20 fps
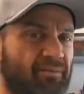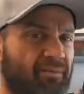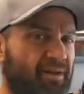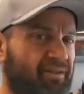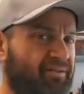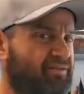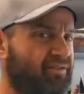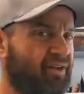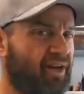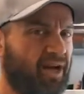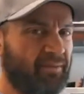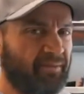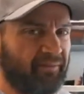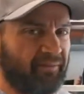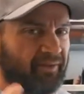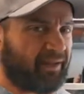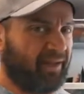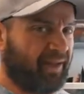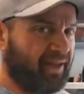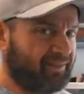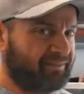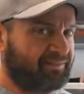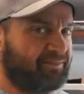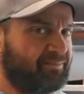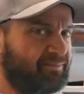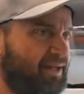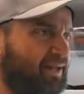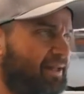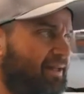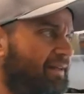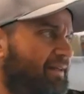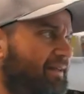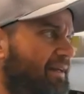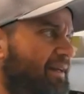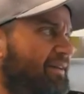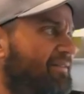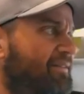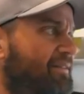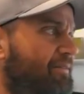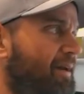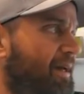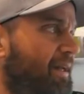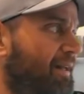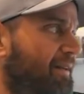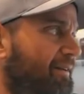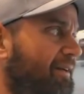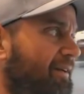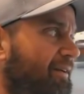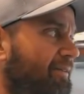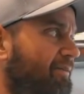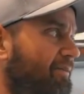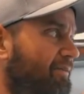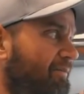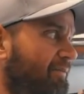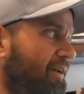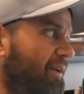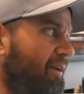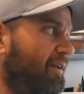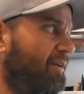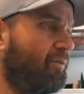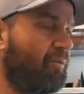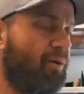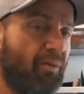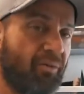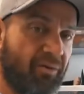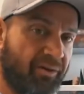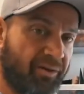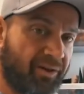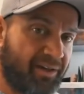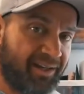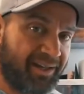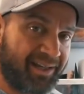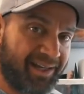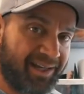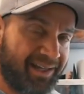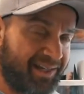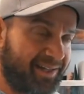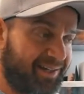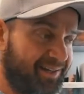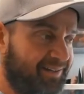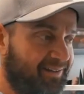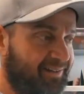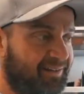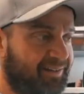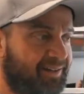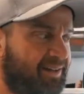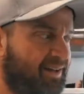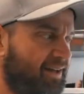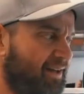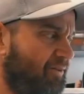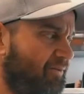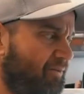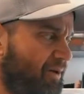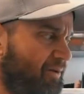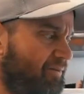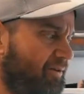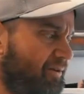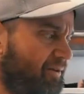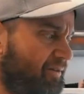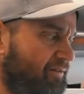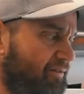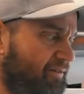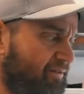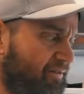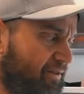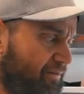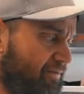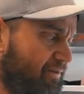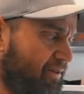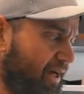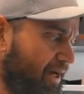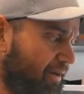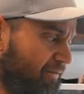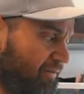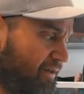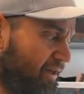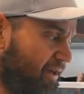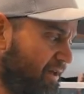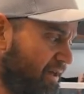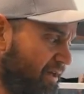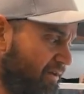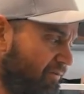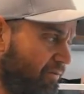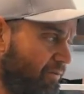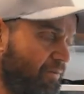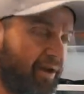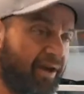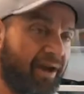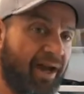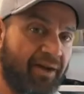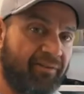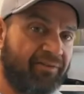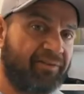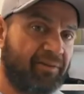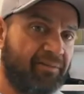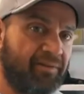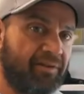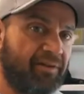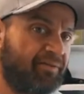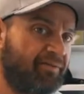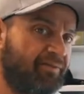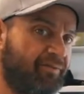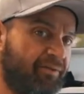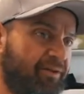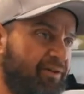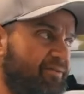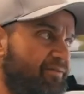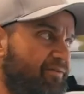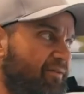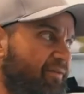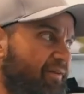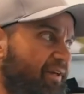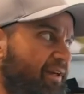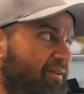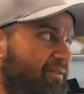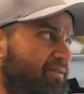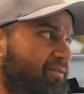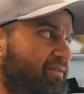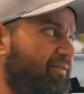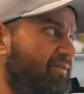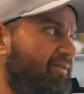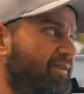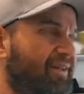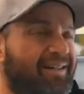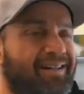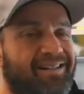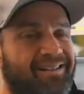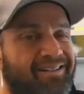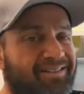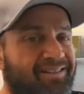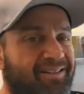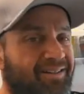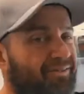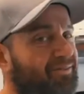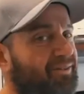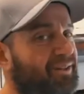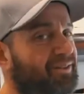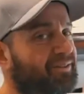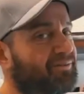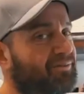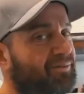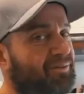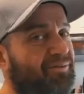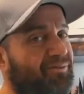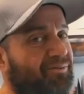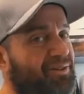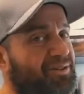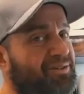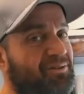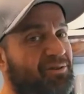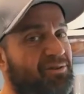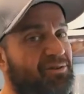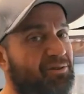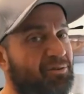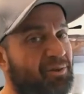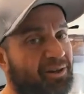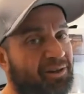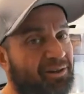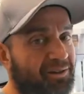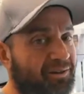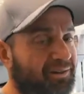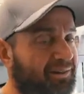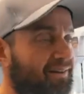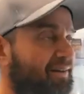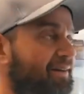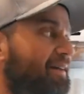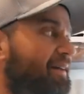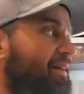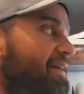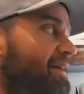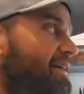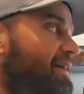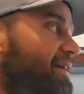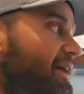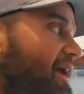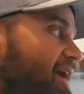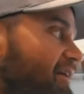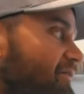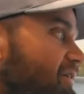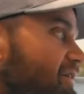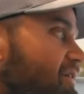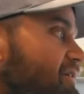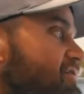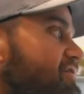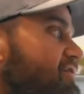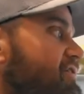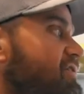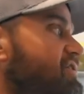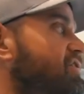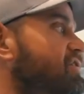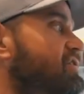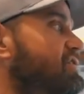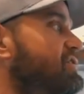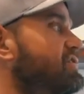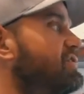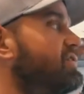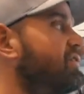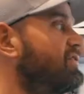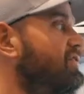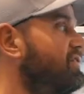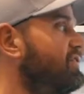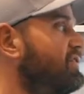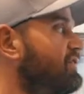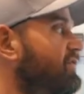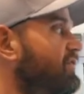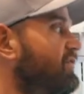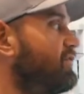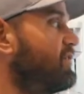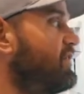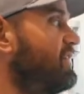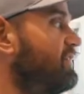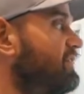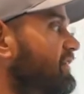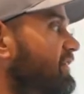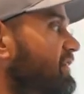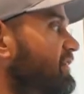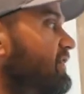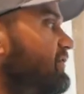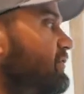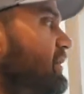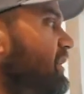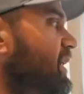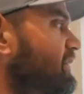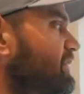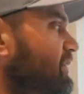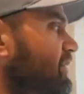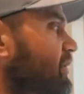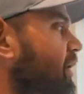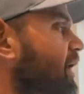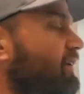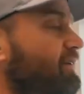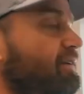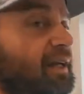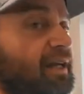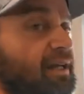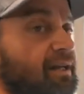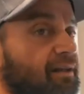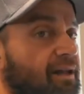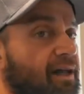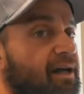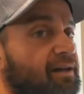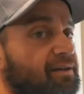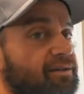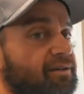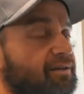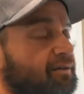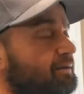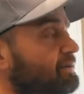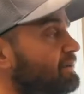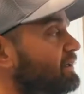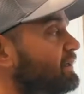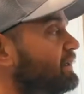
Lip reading: the best job of like estimating and guesstimating, like, you know, what we're gonna eat and like kind of when we're gonna, so sometimes we might have something in the fridge for a day or two and we're like, oh shit, like do we freeze it or do we cook it? And we usually choose to freeze it because we like to go out to eat a lot too.